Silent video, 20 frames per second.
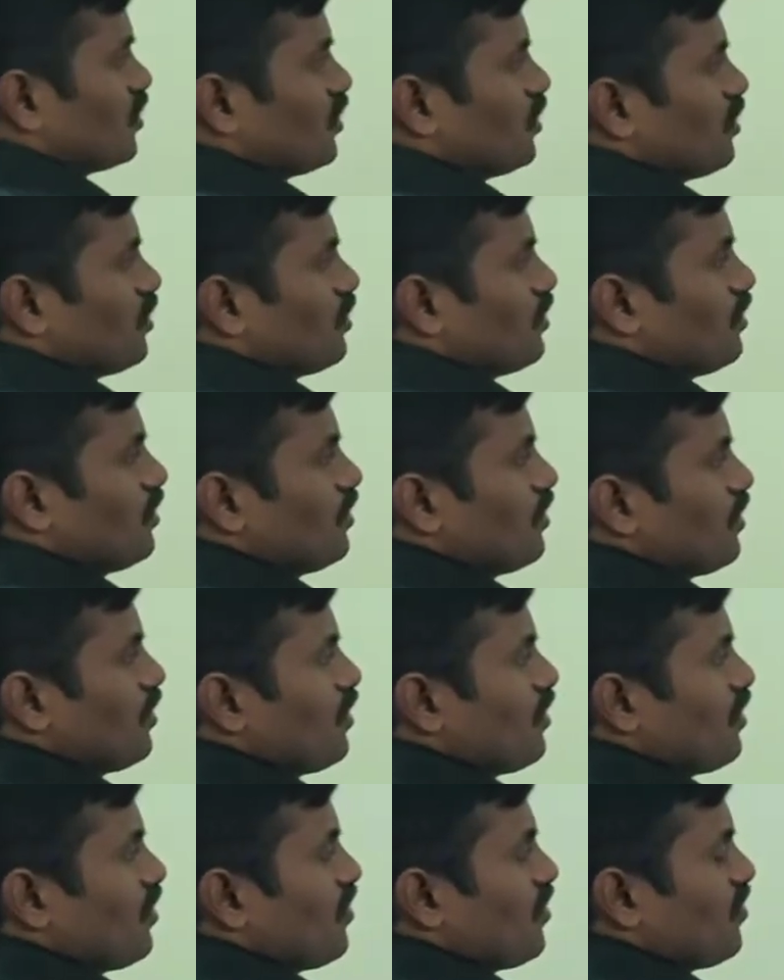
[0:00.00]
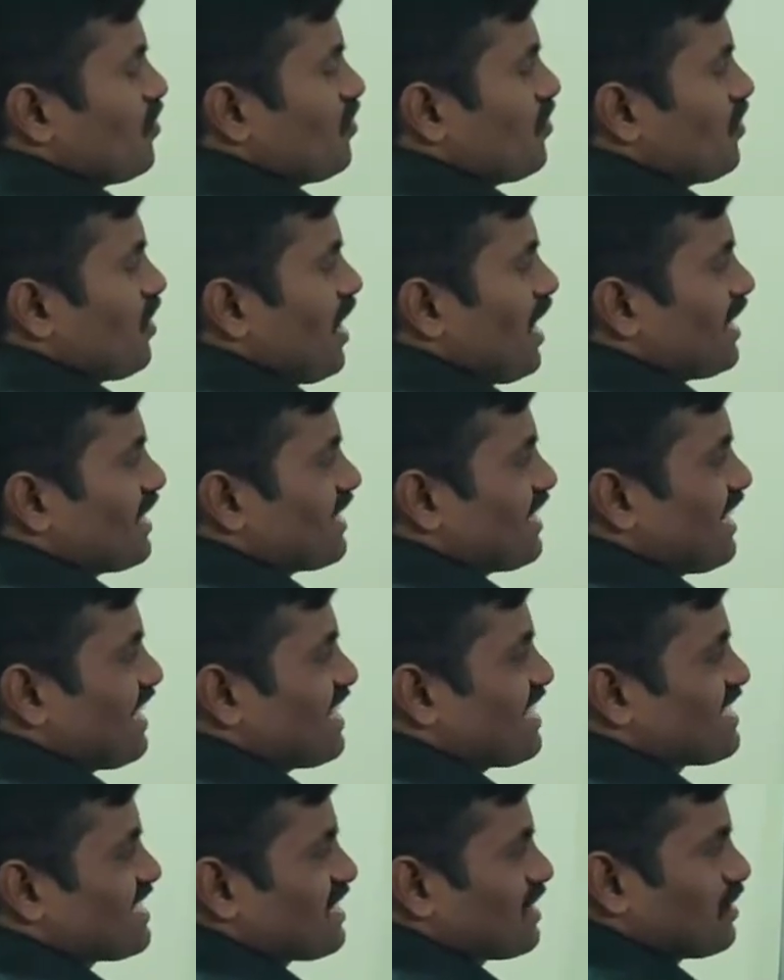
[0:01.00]
you
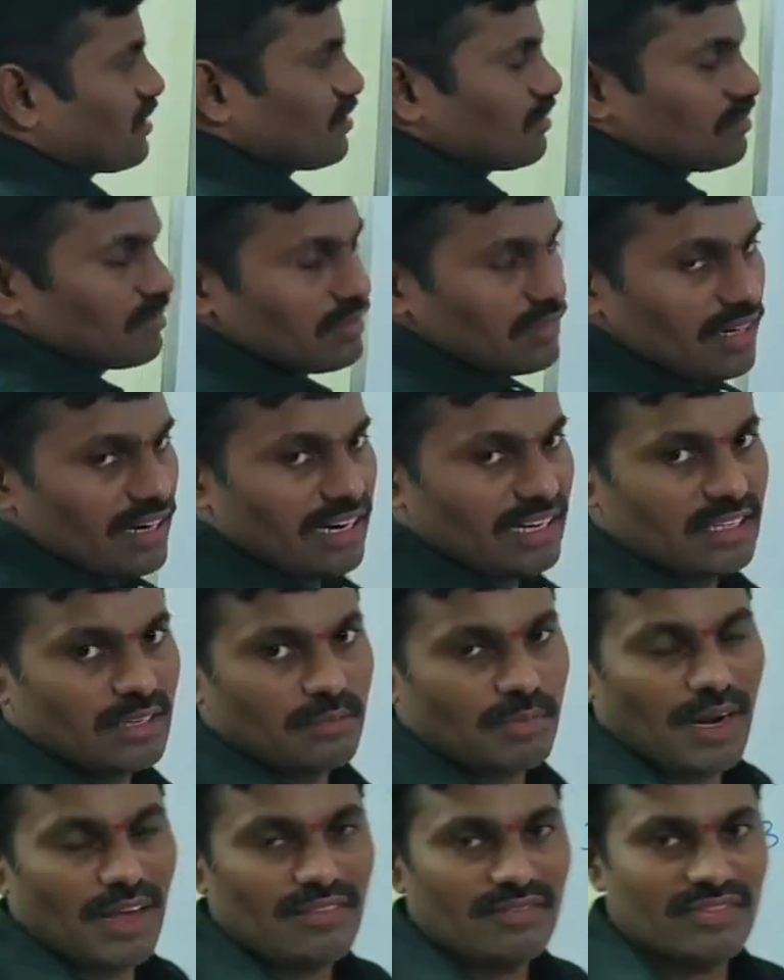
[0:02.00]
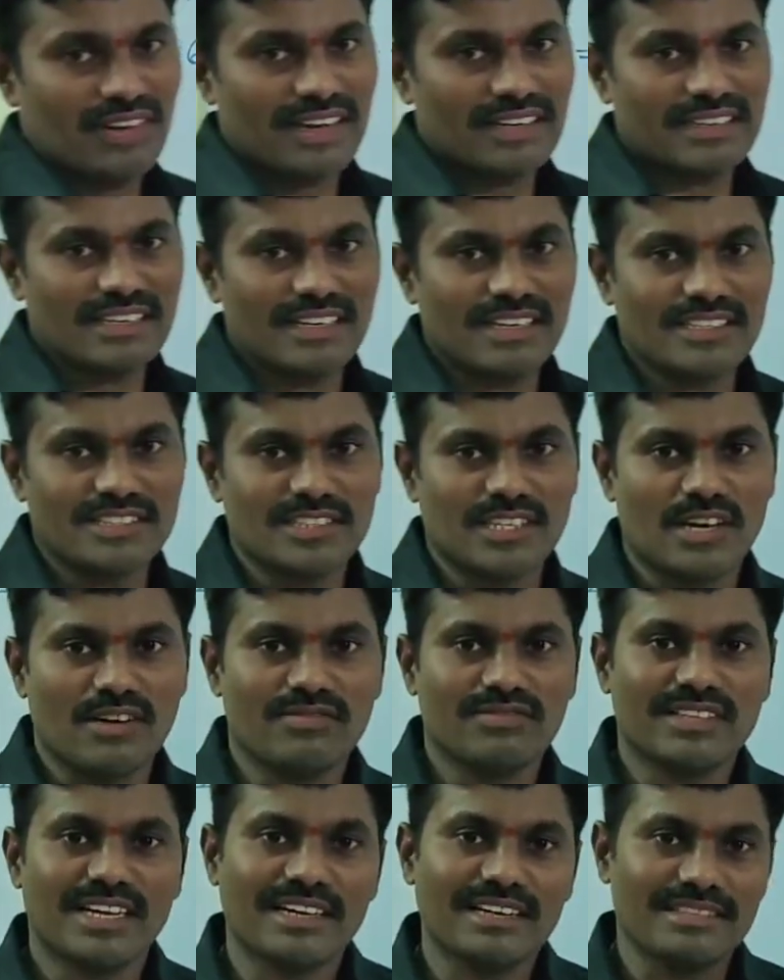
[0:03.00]
factorize, write the prime factorization
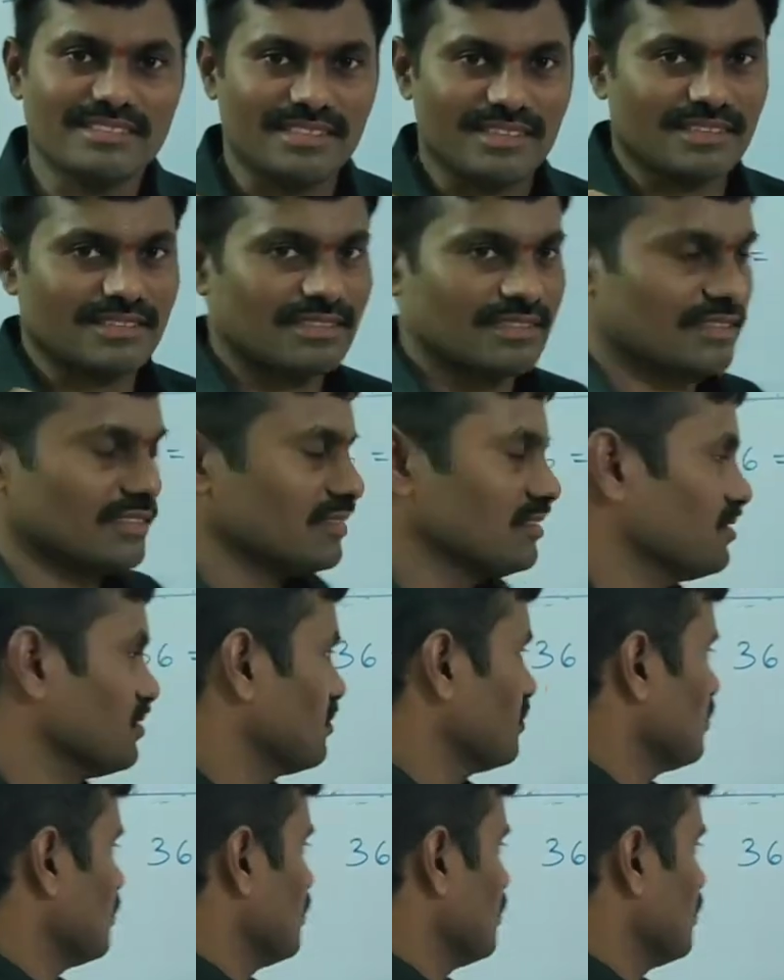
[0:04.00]
of 36.